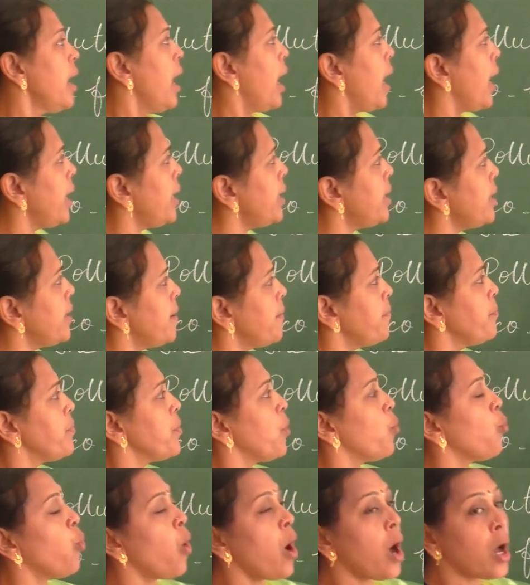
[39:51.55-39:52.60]

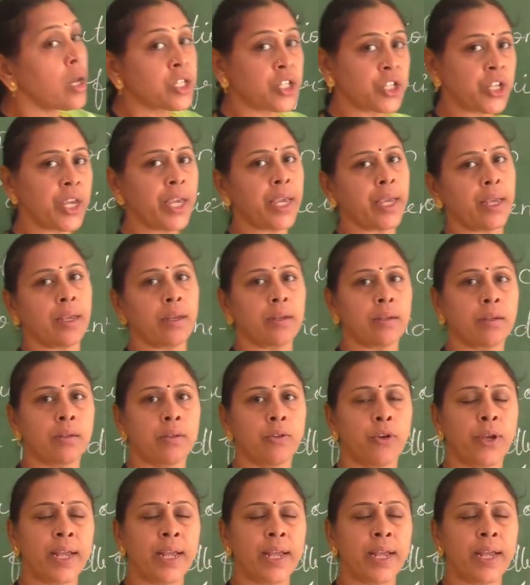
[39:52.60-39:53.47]
And washing,